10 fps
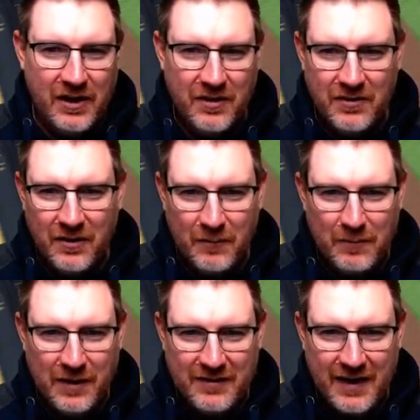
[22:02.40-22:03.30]
don't know.
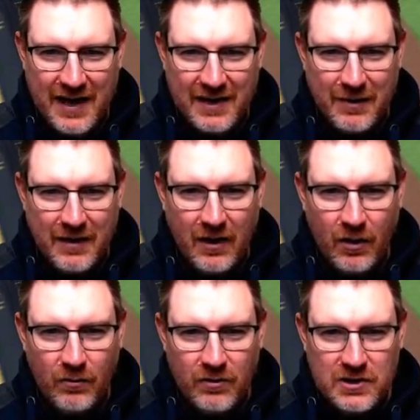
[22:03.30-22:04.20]
But uh, anyway,
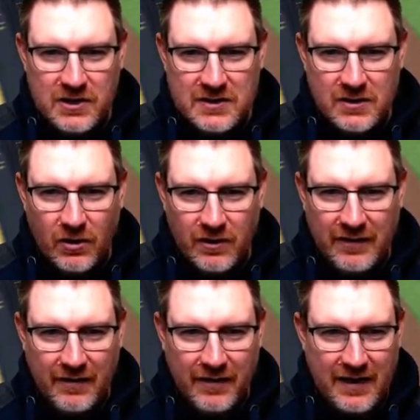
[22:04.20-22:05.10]
oh, Christian Scott is
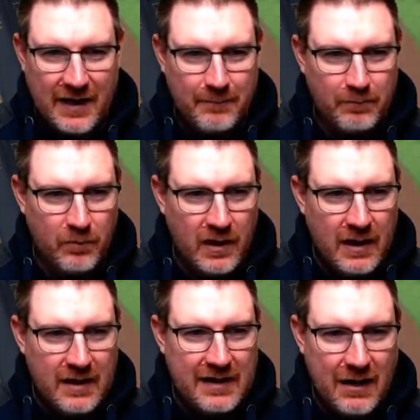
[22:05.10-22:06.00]
out of the game.
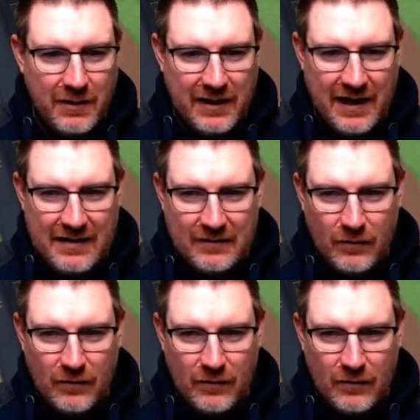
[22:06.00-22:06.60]
Now he is